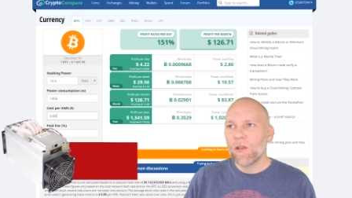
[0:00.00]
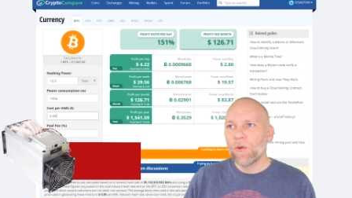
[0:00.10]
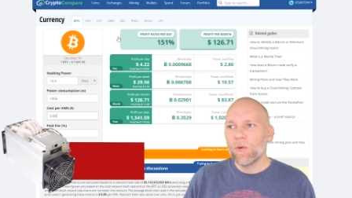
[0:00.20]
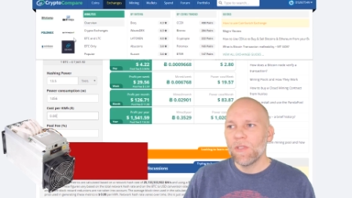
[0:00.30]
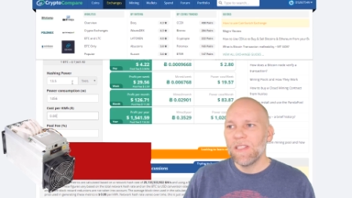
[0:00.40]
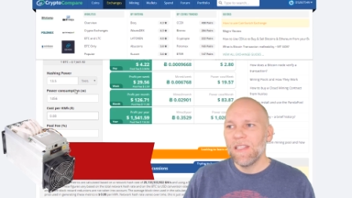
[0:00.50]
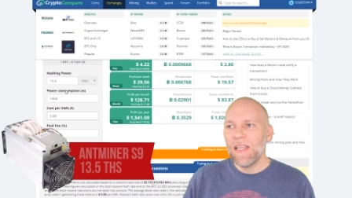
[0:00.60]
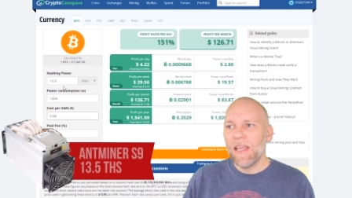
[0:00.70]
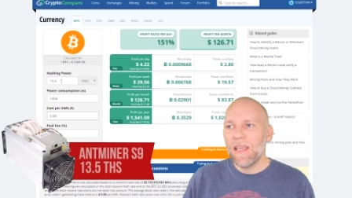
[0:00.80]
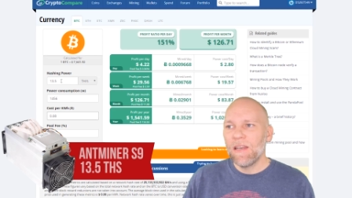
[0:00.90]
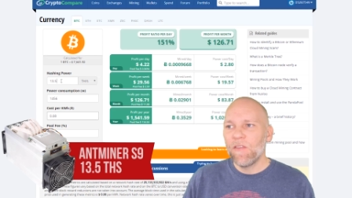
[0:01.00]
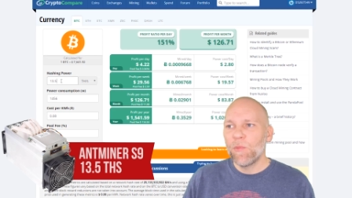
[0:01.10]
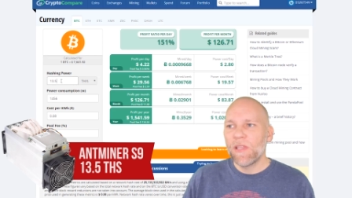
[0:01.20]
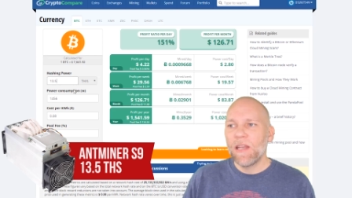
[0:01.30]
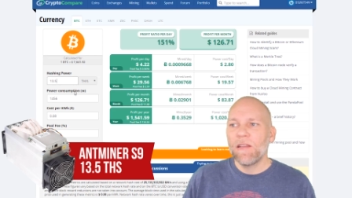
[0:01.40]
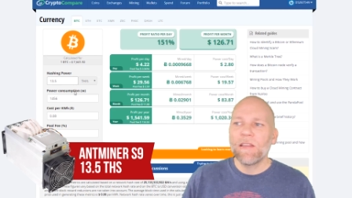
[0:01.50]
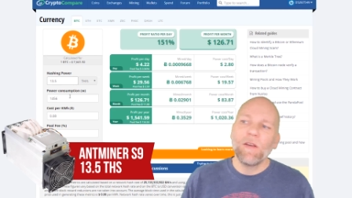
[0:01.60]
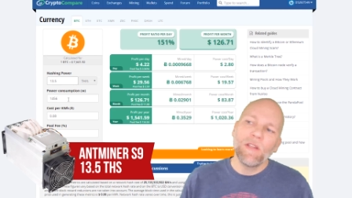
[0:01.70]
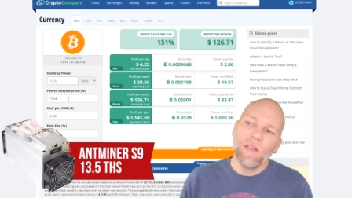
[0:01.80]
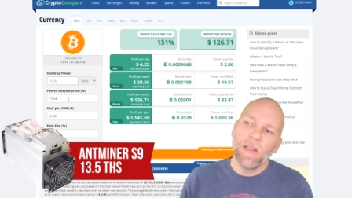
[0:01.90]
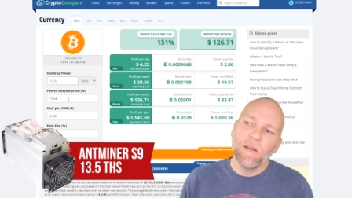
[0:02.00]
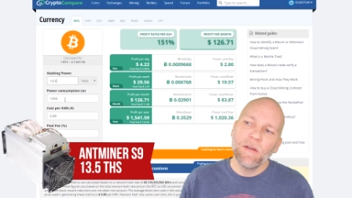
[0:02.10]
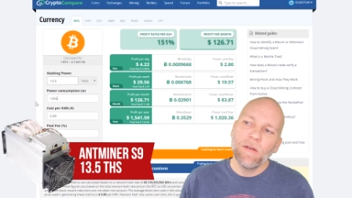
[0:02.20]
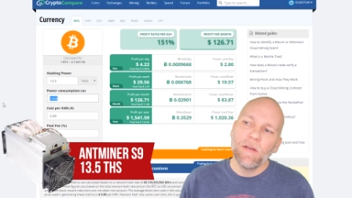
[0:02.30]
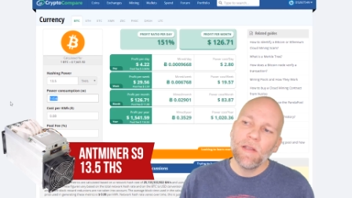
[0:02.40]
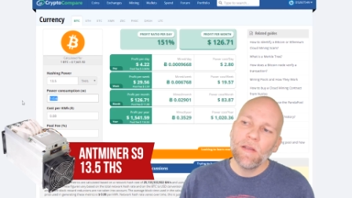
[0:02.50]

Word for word: currently, and if you put that in the calculator,